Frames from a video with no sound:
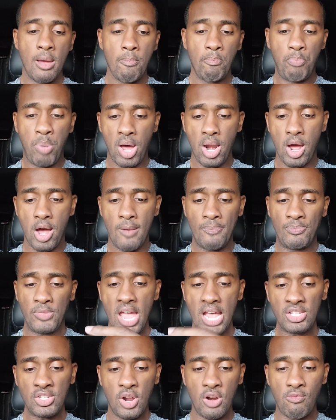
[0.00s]
But
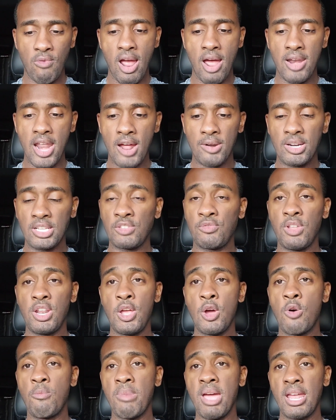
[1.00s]
that's going to round out this
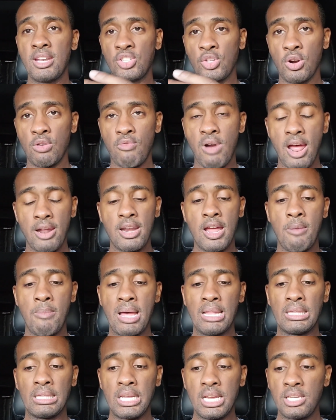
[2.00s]
video, man. It's going to round out
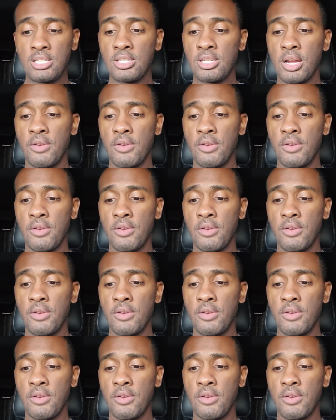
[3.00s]
my list.